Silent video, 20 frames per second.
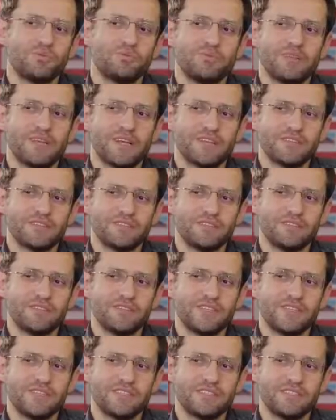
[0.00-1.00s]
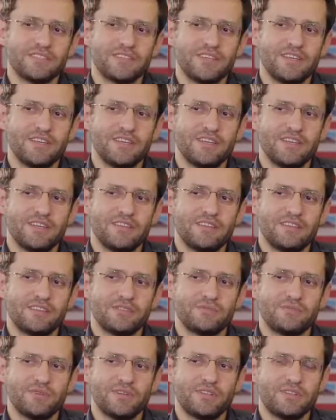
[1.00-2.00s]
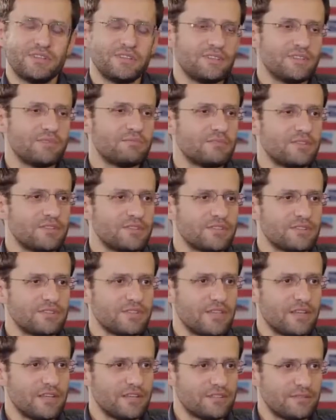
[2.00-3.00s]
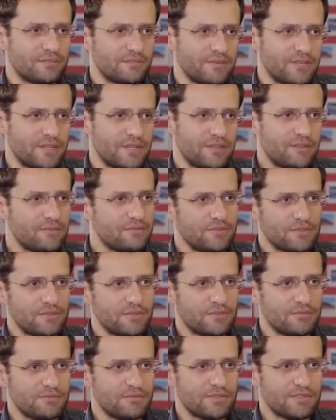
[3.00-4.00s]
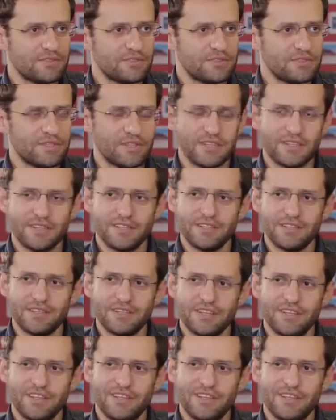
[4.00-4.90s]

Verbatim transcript: with black. So I guess that's why the elite players like to play in open tournaments. And,